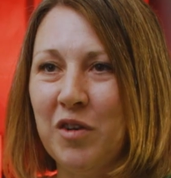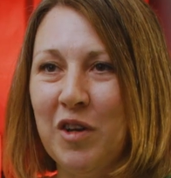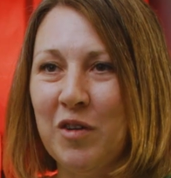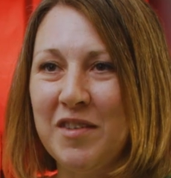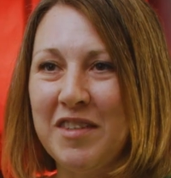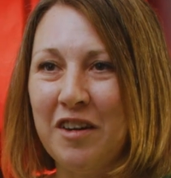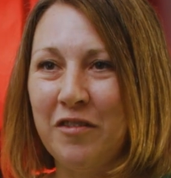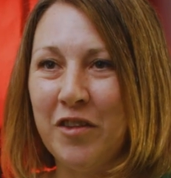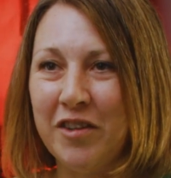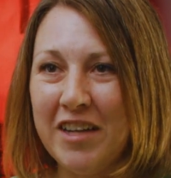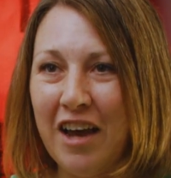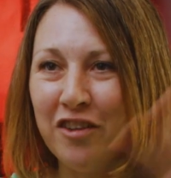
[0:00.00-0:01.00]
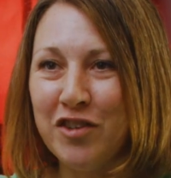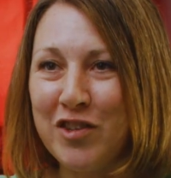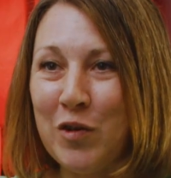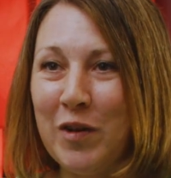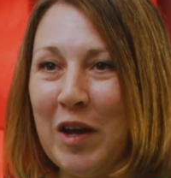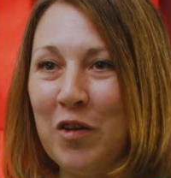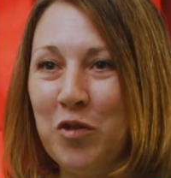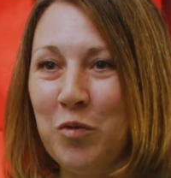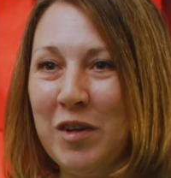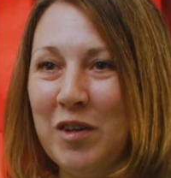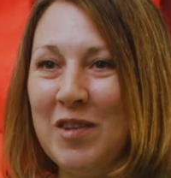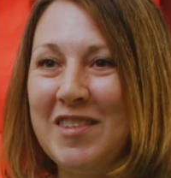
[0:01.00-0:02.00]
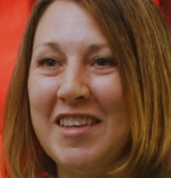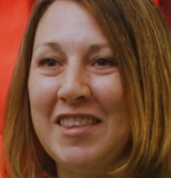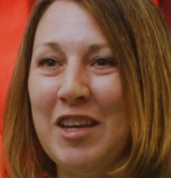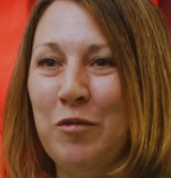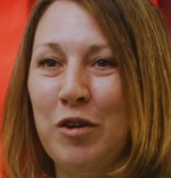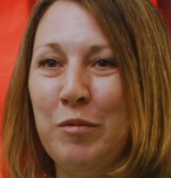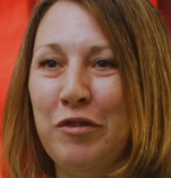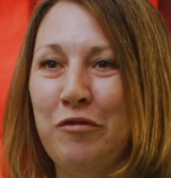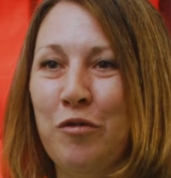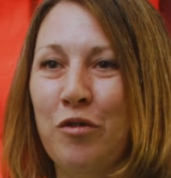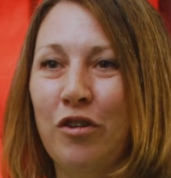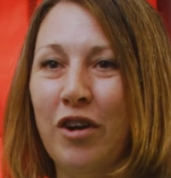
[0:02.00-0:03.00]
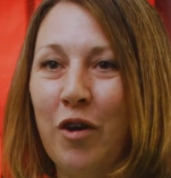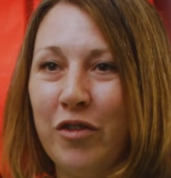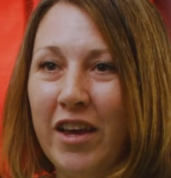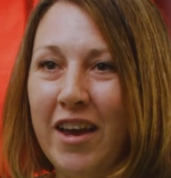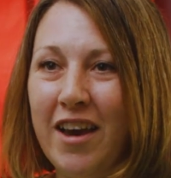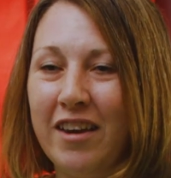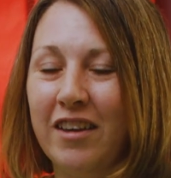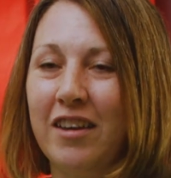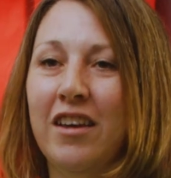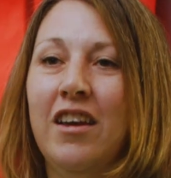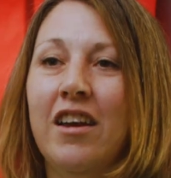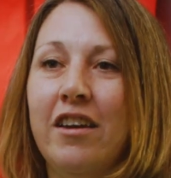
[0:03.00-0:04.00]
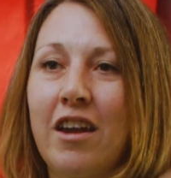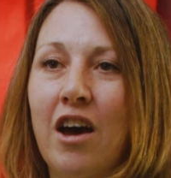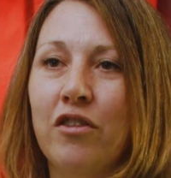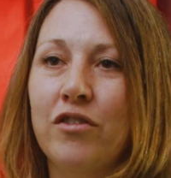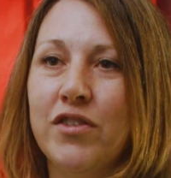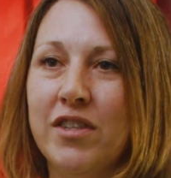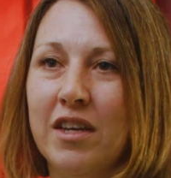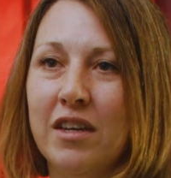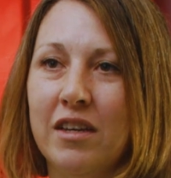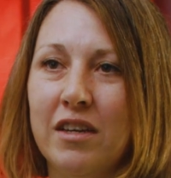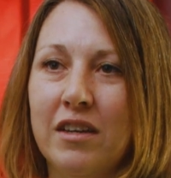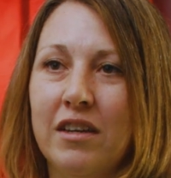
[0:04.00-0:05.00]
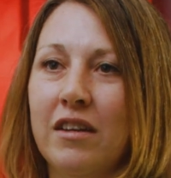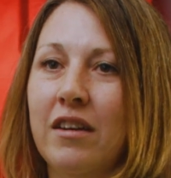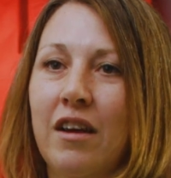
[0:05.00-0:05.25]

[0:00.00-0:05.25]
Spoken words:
instead of the dollars going out the windows like they were before or out the attic, now they're staying in.